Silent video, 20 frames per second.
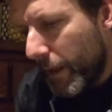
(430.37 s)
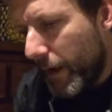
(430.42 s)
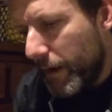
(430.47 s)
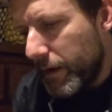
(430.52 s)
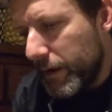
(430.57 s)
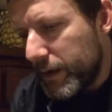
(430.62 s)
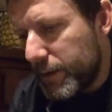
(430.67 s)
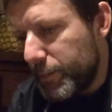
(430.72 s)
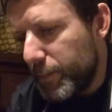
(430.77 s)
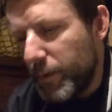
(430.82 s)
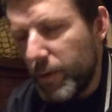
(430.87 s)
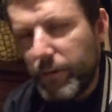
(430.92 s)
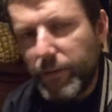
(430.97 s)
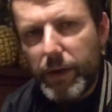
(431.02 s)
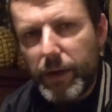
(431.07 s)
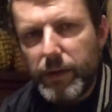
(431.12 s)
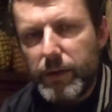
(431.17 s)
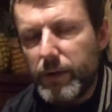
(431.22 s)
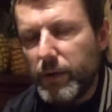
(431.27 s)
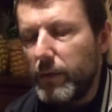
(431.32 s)
Let's move
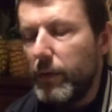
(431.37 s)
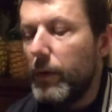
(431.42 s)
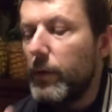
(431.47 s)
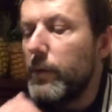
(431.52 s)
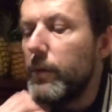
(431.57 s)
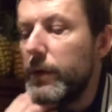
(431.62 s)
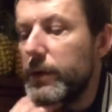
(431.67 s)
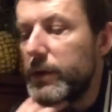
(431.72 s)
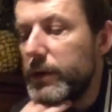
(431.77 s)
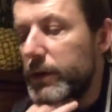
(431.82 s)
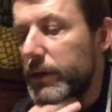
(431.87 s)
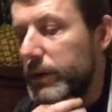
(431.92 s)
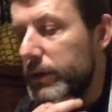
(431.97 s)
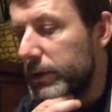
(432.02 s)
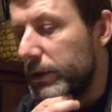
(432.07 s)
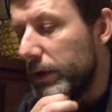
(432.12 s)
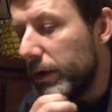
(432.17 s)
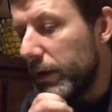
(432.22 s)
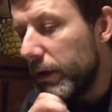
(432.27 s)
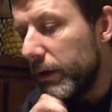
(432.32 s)
on to, what's this?
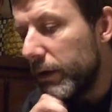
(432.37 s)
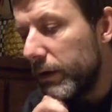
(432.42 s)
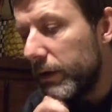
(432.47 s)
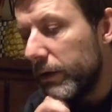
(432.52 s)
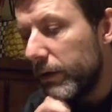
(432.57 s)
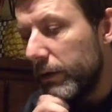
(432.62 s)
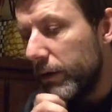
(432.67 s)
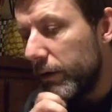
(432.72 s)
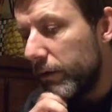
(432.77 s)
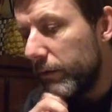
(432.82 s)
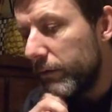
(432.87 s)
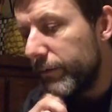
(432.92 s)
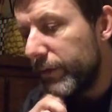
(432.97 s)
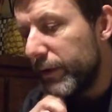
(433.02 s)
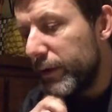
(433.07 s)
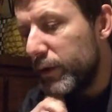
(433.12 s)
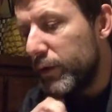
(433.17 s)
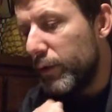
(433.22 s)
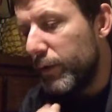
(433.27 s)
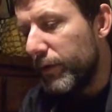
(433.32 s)

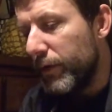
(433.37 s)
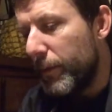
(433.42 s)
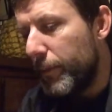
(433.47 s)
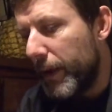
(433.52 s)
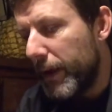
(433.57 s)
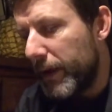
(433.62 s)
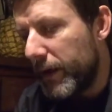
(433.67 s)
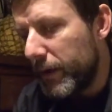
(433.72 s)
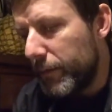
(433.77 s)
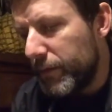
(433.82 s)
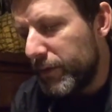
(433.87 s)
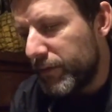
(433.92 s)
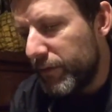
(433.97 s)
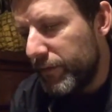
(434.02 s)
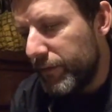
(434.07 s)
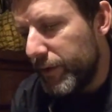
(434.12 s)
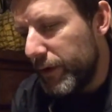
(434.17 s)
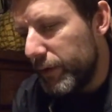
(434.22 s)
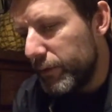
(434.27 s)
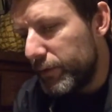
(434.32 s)
Victoria Beckham has
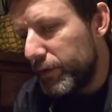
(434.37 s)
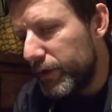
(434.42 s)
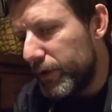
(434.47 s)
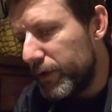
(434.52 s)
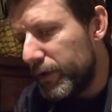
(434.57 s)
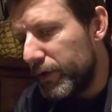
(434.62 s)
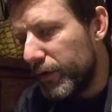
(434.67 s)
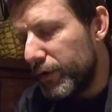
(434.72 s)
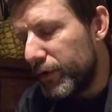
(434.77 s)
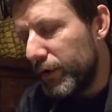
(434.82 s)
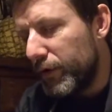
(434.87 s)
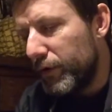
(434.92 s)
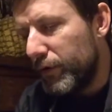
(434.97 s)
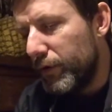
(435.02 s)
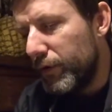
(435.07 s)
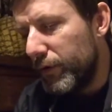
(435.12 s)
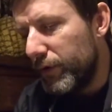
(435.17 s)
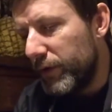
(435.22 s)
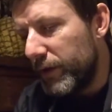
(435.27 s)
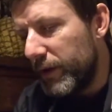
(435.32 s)
revealed she's such a
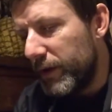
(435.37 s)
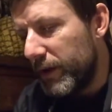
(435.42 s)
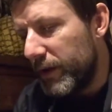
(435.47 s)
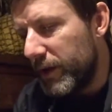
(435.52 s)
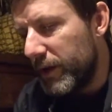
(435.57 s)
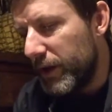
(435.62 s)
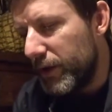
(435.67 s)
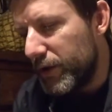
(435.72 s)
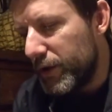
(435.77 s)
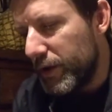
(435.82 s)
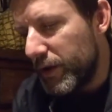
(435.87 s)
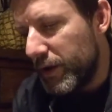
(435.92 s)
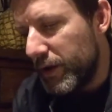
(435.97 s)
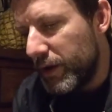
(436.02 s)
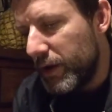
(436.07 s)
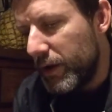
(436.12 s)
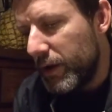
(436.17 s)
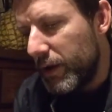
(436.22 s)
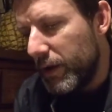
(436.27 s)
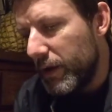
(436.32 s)
dud in the kitchen
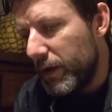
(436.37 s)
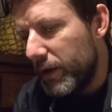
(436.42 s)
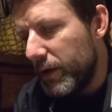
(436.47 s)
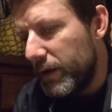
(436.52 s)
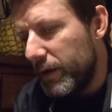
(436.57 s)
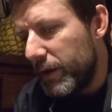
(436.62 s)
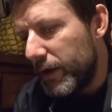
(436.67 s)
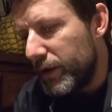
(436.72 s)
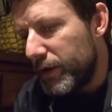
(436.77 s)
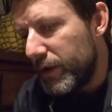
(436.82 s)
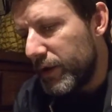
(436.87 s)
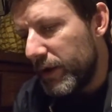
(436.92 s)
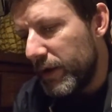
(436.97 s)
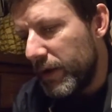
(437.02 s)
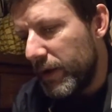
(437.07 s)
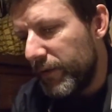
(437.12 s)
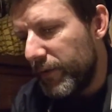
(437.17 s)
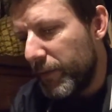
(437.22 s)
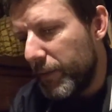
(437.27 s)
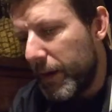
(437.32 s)
that she
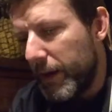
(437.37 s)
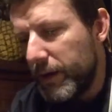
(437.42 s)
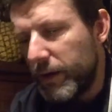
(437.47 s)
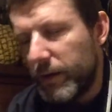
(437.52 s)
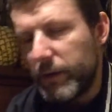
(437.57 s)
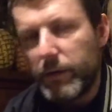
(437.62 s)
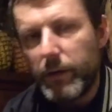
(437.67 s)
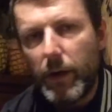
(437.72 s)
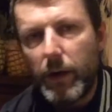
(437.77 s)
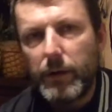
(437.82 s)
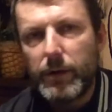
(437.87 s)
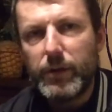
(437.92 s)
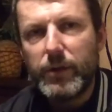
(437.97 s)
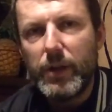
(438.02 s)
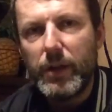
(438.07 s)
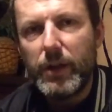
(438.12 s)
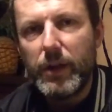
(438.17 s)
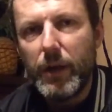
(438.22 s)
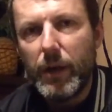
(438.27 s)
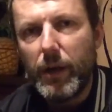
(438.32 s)
even made a dog's
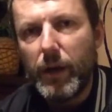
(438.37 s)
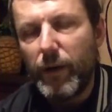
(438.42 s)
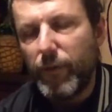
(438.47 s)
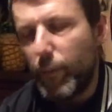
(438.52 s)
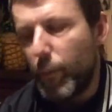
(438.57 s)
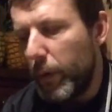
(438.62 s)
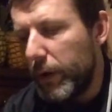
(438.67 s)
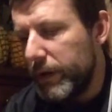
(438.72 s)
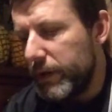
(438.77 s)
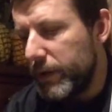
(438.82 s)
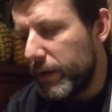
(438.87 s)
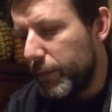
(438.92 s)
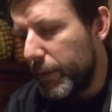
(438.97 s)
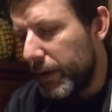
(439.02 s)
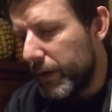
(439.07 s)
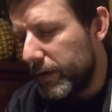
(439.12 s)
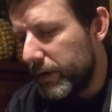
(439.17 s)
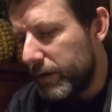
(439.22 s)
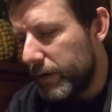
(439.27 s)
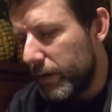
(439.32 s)
dinner of
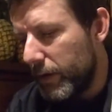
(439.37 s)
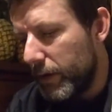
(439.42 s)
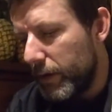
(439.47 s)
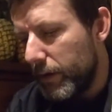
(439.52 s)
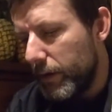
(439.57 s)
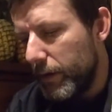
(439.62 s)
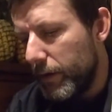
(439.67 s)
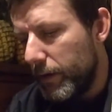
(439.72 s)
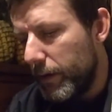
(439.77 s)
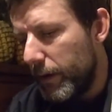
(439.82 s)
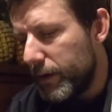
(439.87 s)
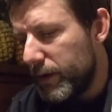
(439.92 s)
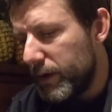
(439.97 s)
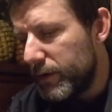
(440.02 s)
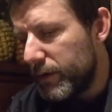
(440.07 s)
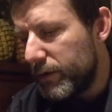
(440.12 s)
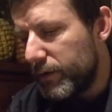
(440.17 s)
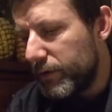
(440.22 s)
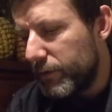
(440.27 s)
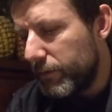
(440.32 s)
Weetabix. And
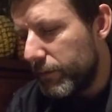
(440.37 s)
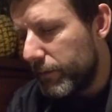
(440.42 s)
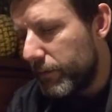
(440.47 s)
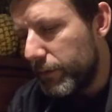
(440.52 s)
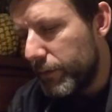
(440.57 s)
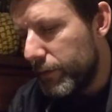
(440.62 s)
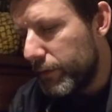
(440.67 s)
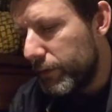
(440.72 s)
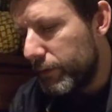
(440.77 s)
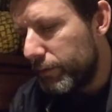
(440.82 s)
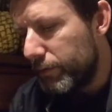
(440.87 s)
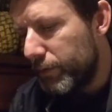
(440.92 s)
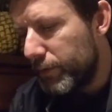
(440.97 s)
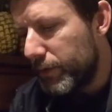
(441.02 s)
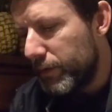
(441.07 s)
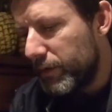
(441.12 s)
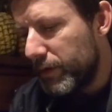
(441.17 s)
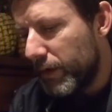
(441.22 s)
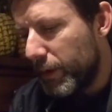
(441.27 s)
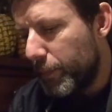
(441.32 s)

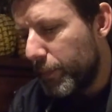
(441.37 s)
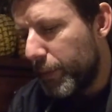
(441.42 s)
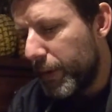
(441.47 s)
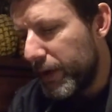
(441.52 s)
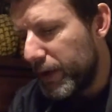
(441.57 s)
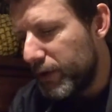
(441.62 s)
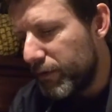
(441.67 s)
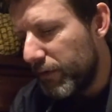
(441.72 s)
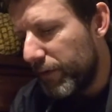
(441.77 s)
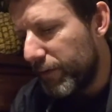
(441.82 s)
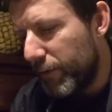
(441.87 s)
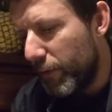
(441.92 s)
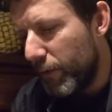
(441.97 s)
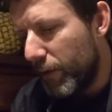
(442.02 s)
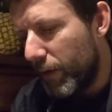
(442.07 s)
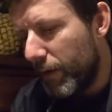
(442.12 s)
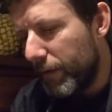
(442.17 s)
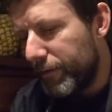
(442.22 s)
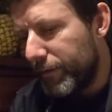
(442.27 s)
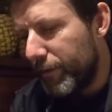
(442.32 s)
she's got a picture of it all
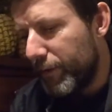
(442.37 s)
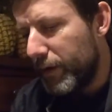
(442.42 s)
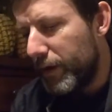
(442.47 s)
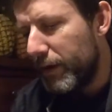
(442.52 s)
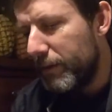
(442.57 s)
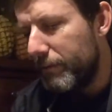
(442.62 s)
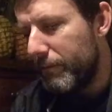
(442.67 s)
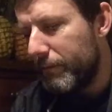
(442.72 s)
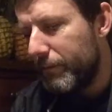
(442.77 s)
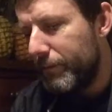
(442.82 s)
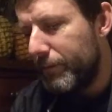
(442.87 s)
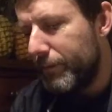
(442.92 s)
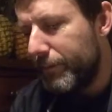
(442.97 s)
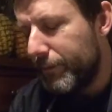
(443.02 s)
like fucking